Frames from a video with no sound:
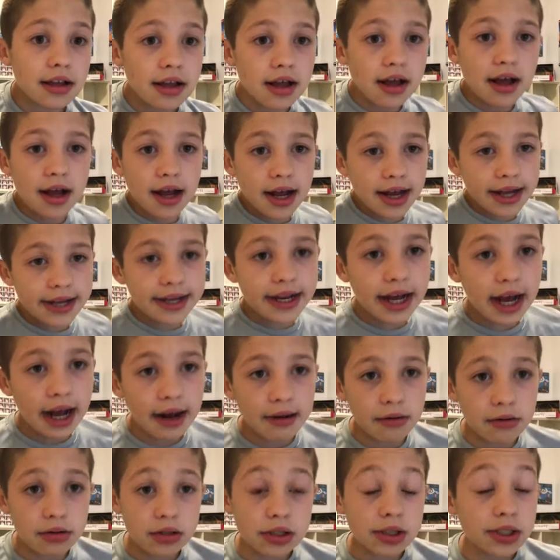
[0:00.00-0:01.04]
And I
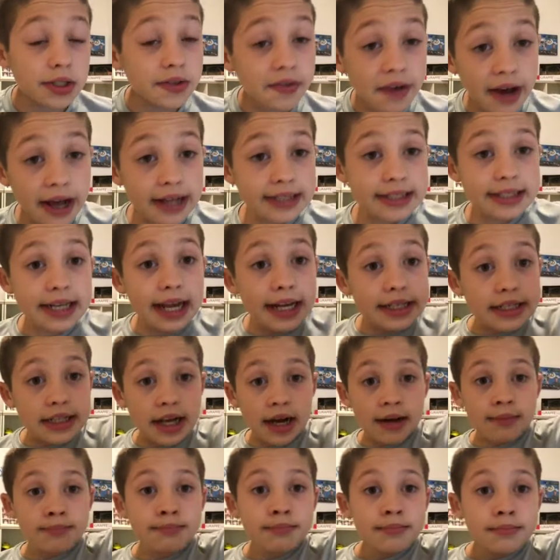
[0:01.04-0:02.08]
will see you guys next
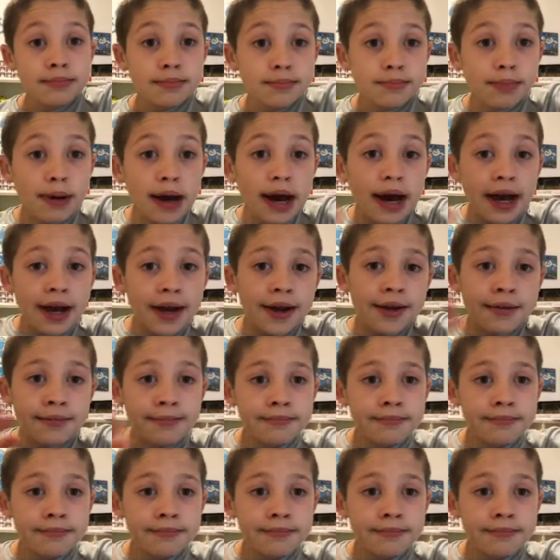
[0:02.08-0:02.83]
time. Bye!